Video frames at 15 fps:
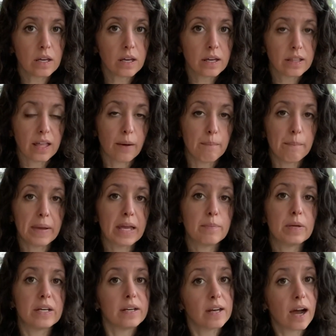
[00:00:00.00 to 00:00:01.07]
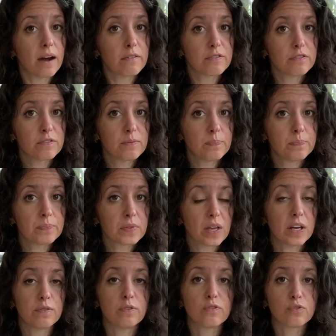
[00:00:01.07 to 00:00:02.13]
That may be enough.
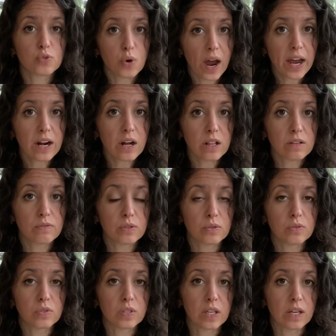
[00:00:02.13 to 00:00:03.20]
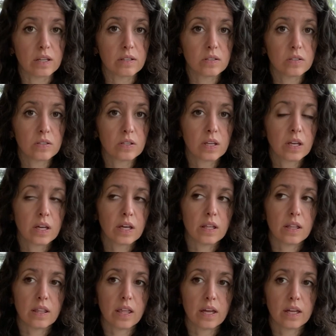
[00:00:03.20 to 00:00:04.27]
And if you've tried all of those things,
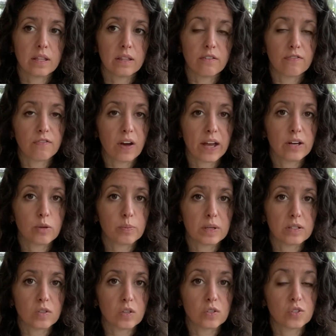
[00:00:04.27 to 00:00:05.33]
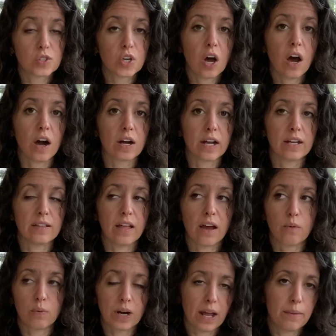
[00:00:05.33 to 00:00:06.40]
then the final piece is talk. And
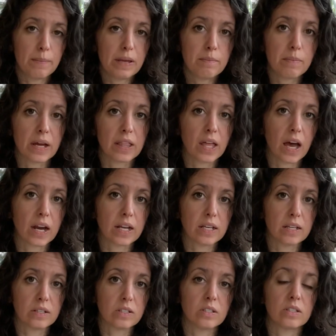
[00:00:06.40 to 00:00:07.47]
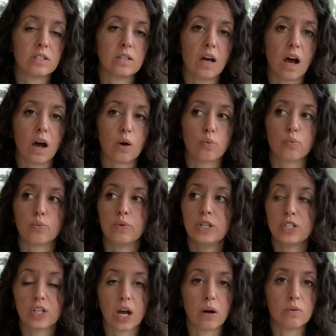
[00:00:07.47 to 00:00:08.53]
that, what I mean by that is
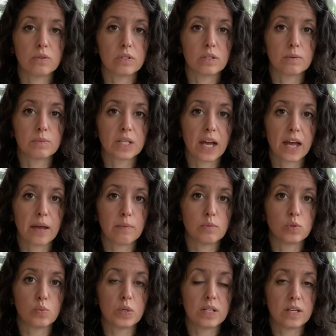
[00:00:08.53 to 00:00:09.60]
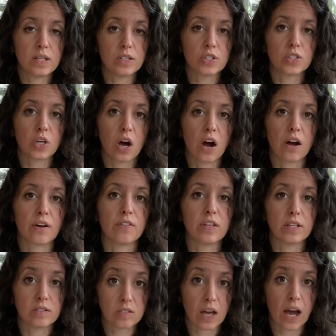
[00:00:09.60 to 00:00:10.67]
reach out. Sometimes we need to talk
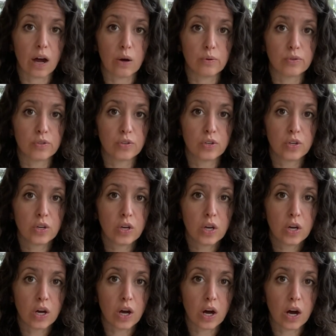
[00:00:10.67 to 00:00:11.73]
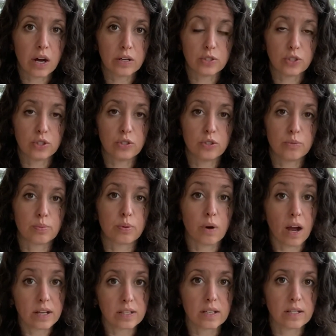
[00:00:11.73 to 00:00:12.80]
things out to
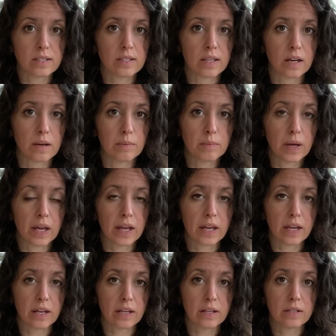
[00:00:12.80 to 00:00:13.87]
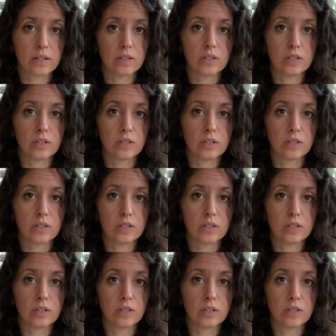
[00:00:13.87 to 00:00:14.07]
process them, and